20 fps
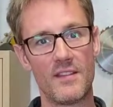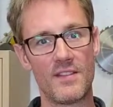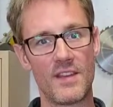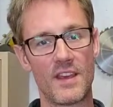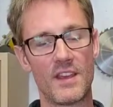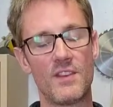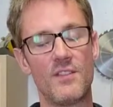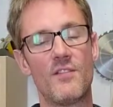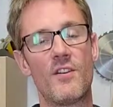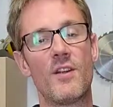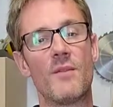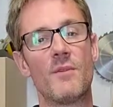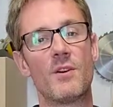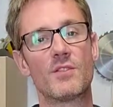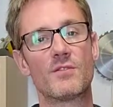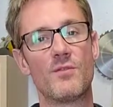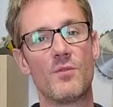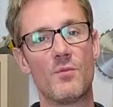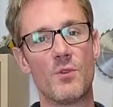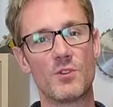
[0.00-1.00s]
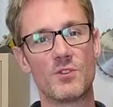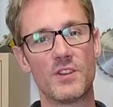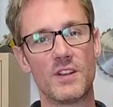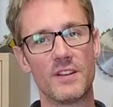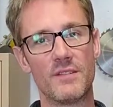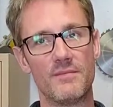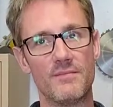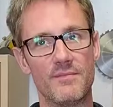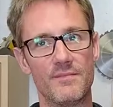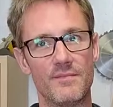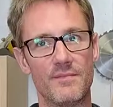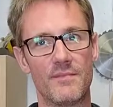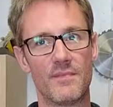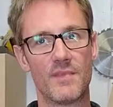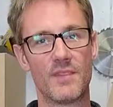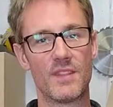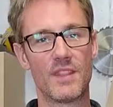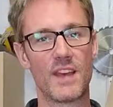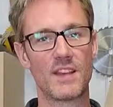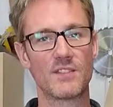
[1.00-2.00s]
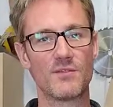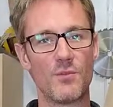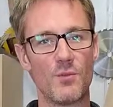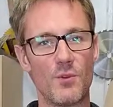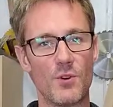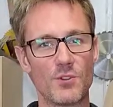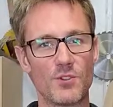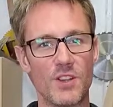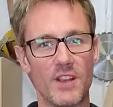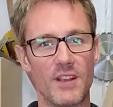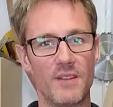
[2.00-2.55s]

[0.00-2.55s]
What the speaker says: Thank you very much for watching. Thanks for watching.